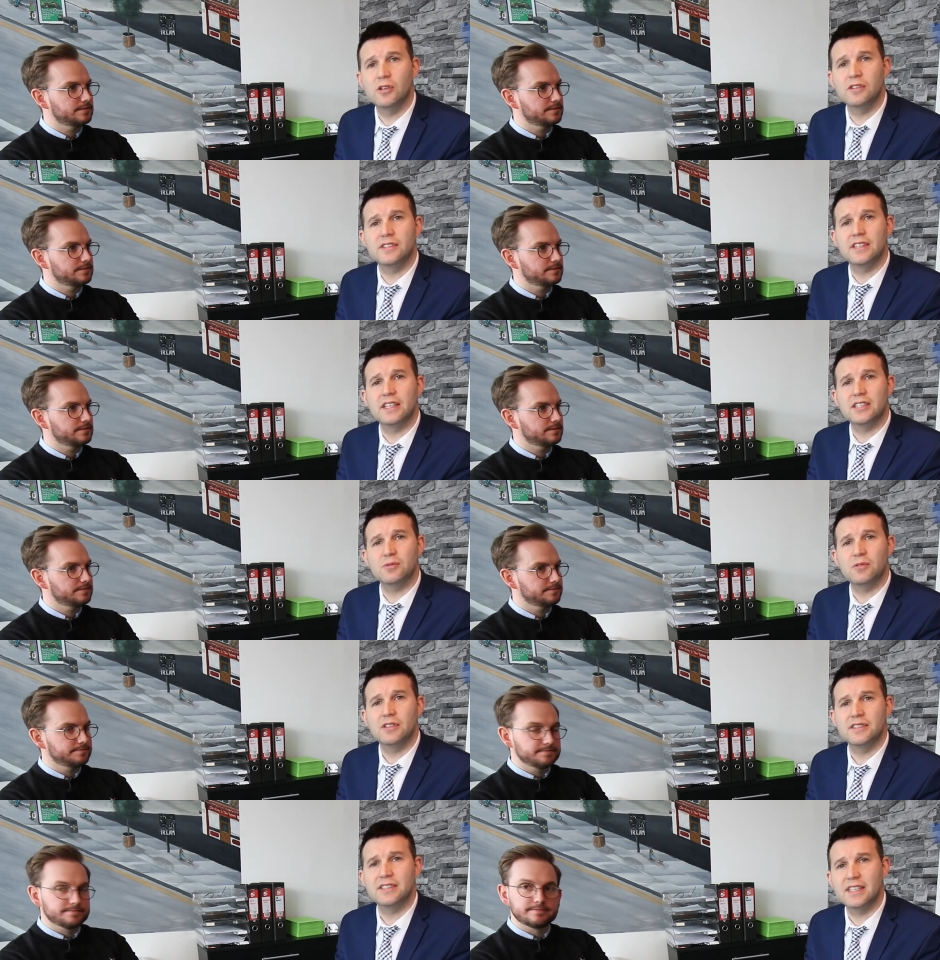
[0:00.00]

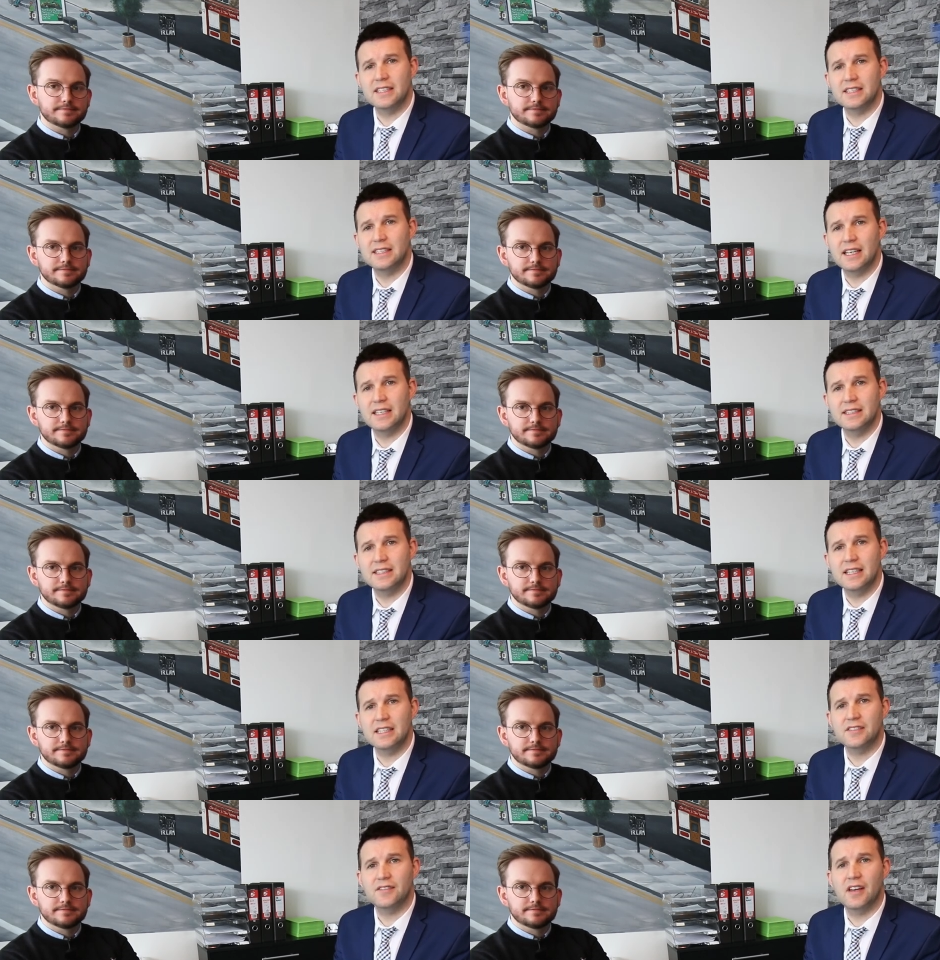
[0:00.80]

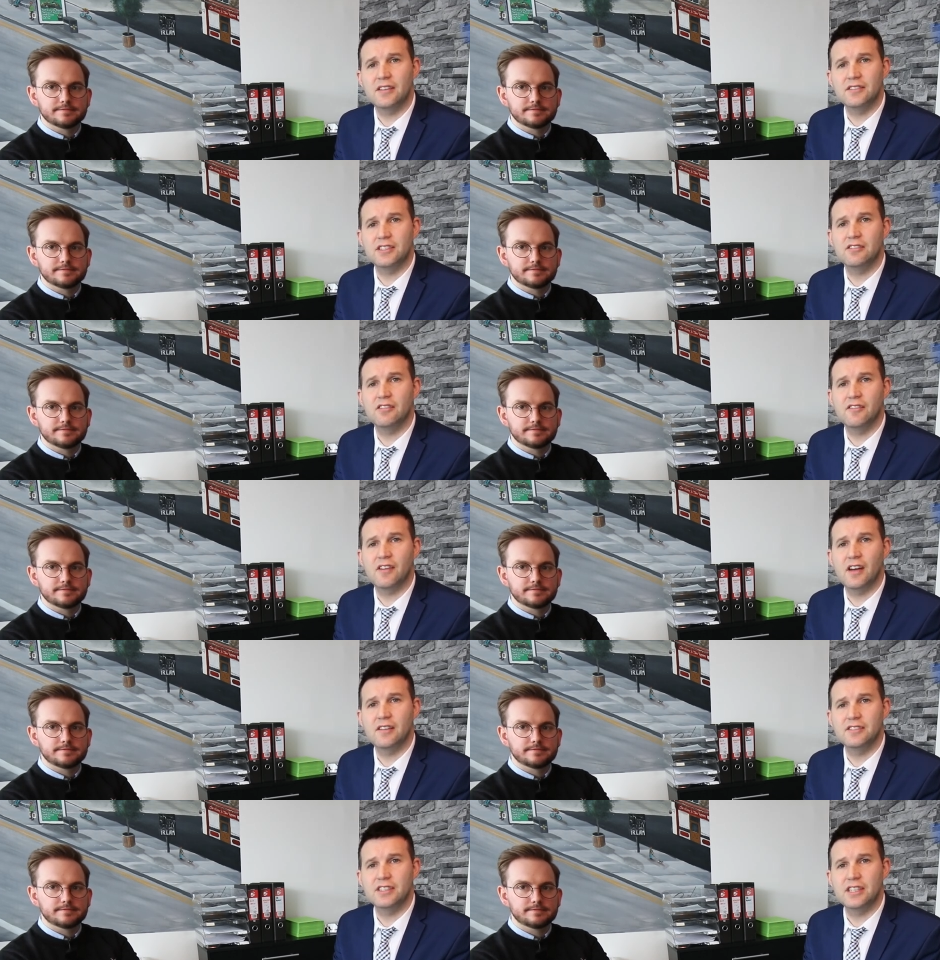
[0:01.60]

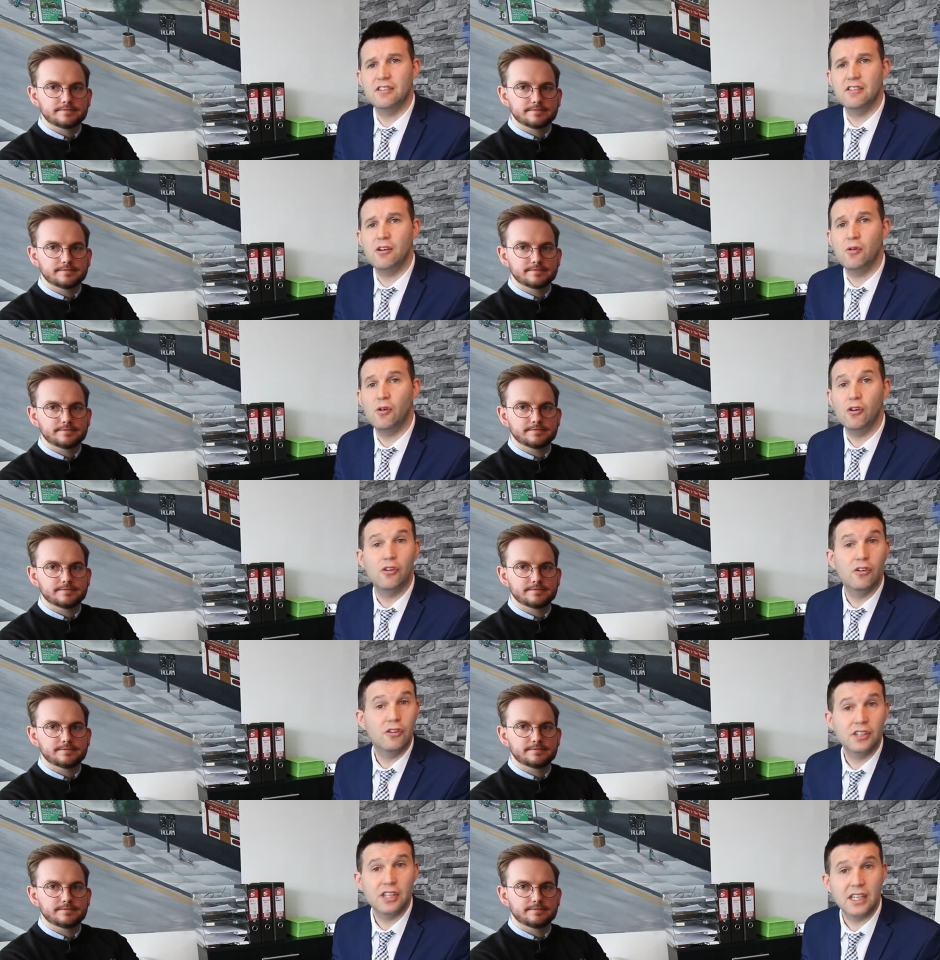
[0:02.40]
Speaker 1: 01616965050,
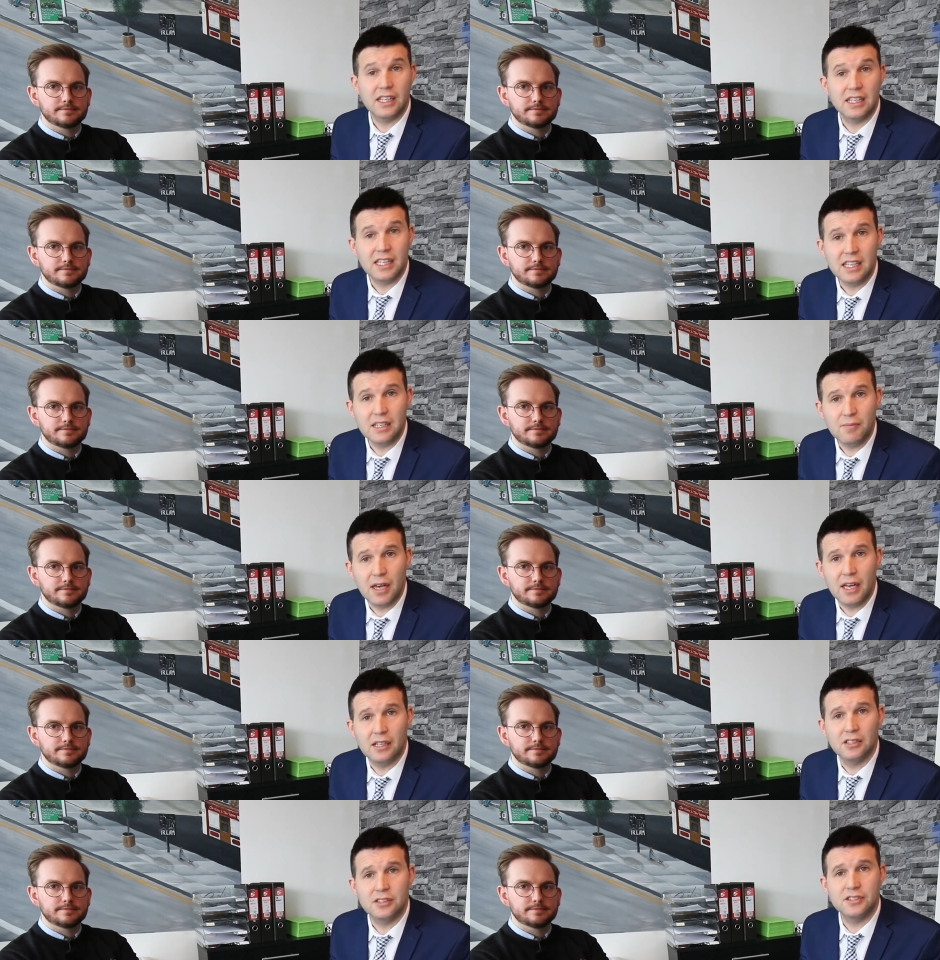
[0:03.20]
or you can
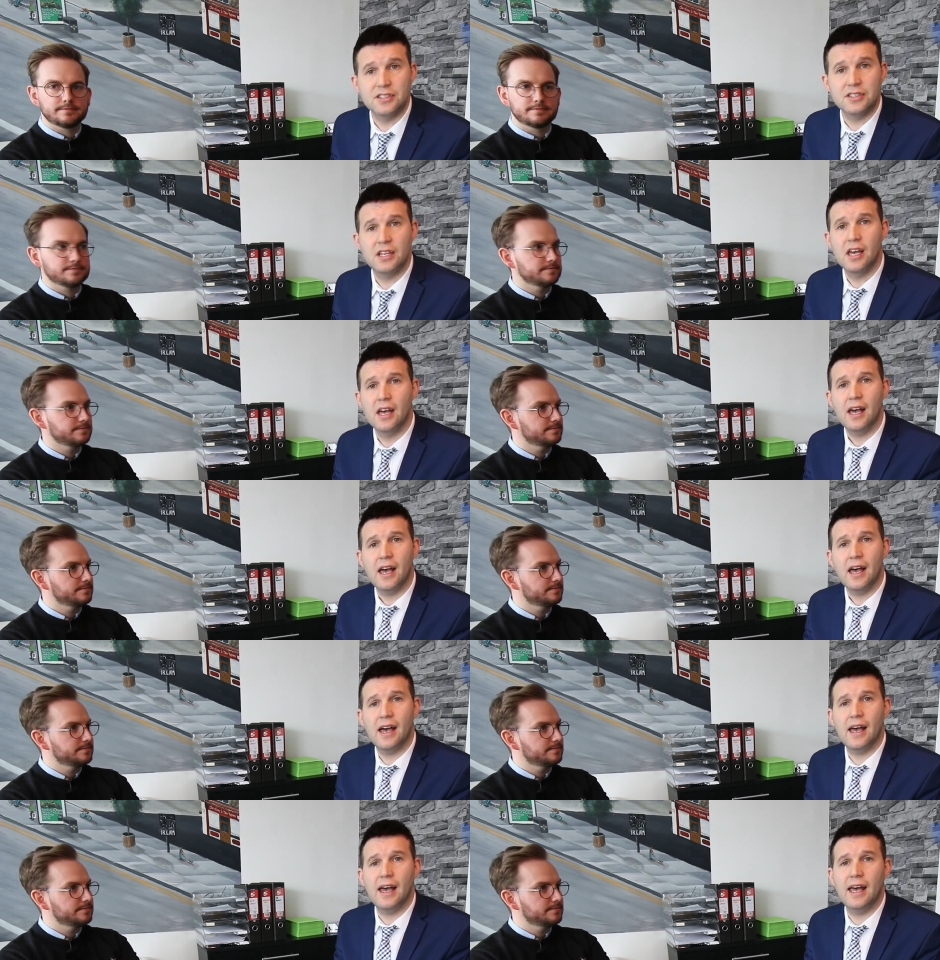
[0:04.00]
email us
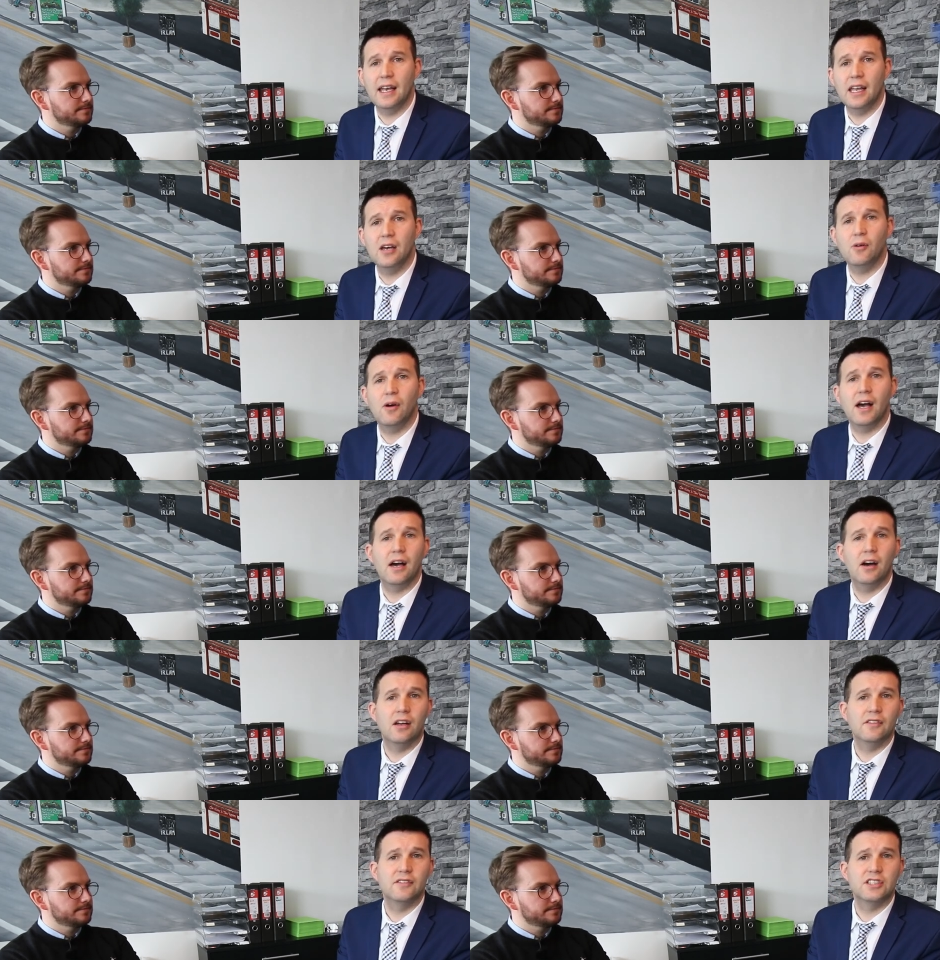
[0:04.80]
at
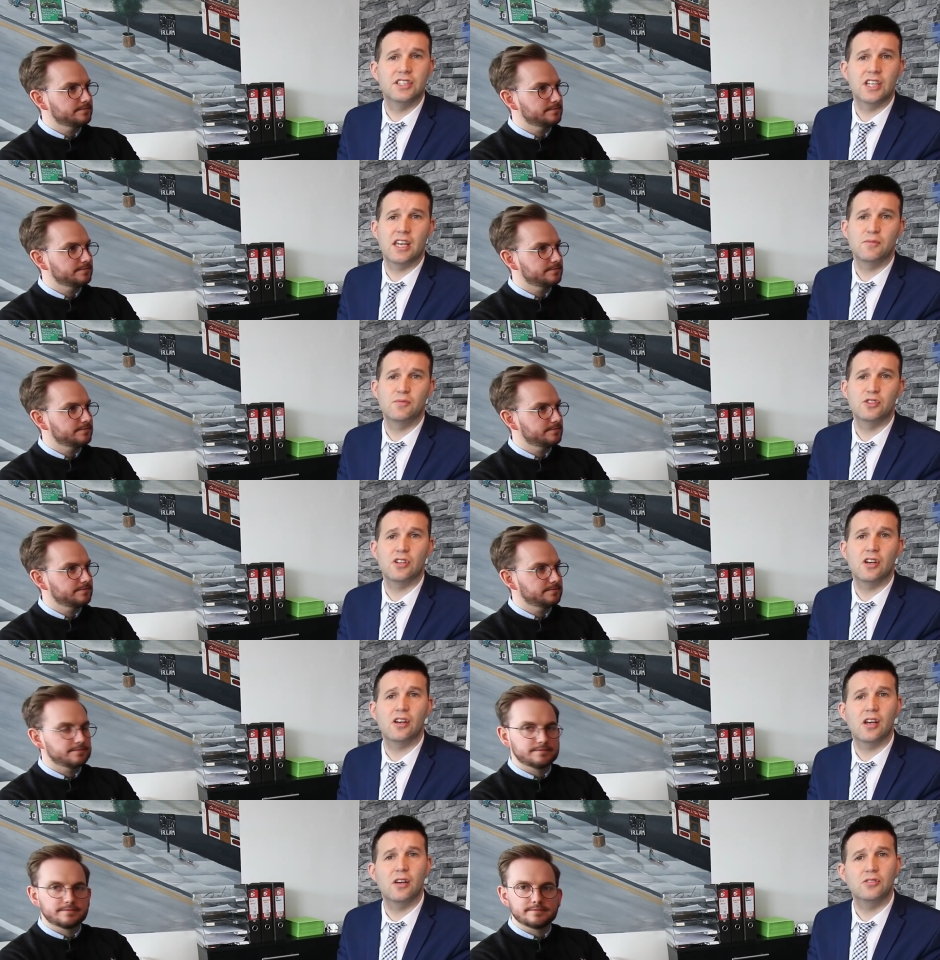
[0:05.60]

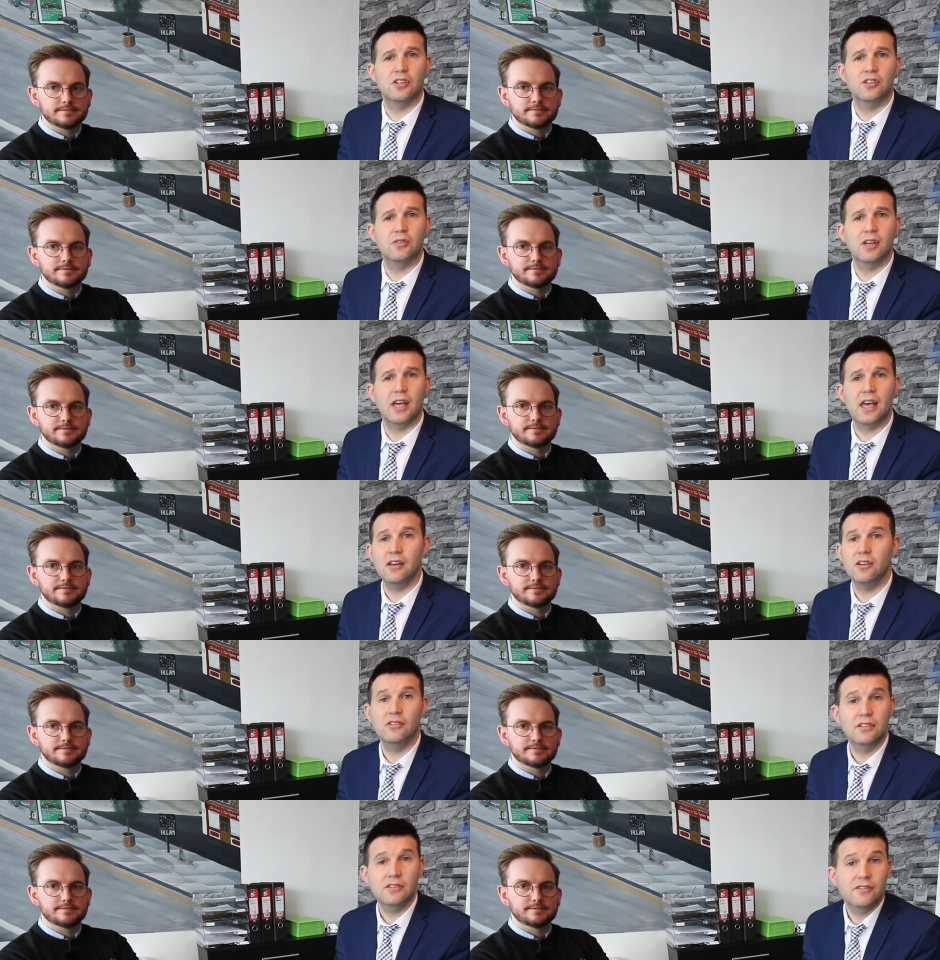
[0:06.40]
hello@oliverjames.co.uk, or